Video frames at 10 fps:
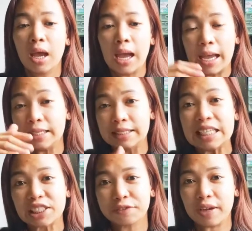and
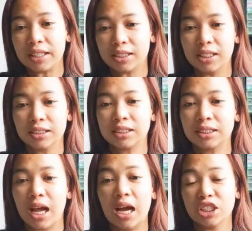these factors
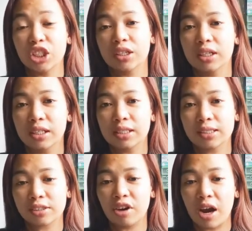are generally
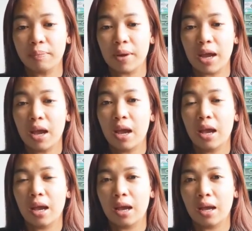described
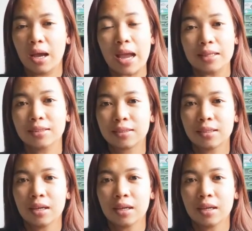as